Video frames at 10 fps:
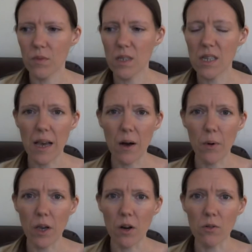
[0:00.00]
see how
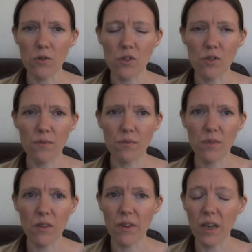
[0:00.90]
it goes.
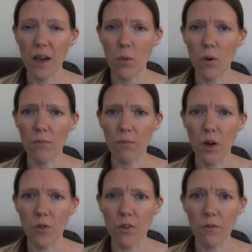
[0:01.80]
See if I can get
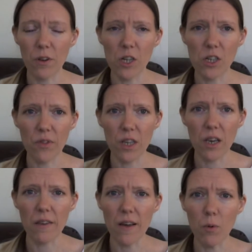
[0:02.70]
another finish for the
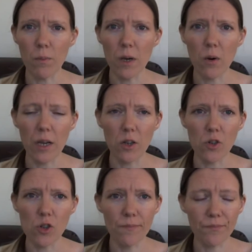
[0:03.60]
year. That would be quite
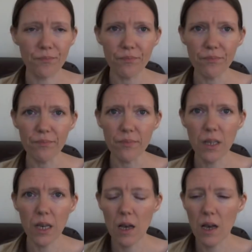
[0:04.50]
good.
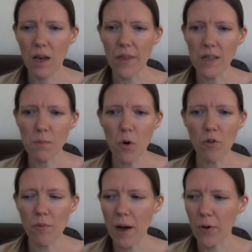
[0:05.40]
That's
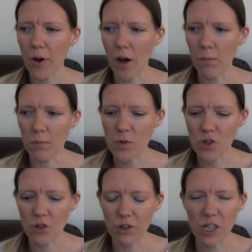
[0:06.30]
more about
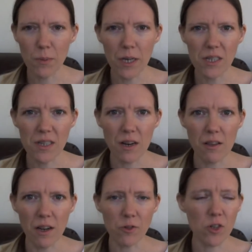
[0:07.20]
storage space than
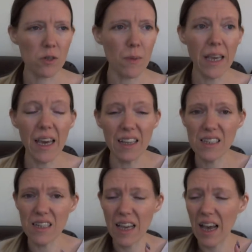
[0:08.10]
anything else, because my
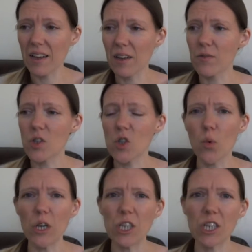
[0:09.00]
kits are kind of
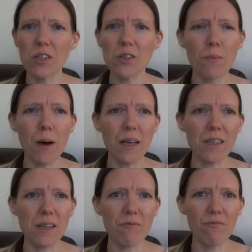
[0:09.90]
squished into a
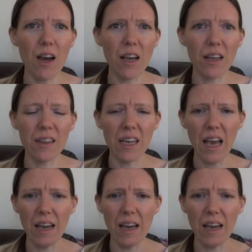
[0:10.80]
magazine rack, and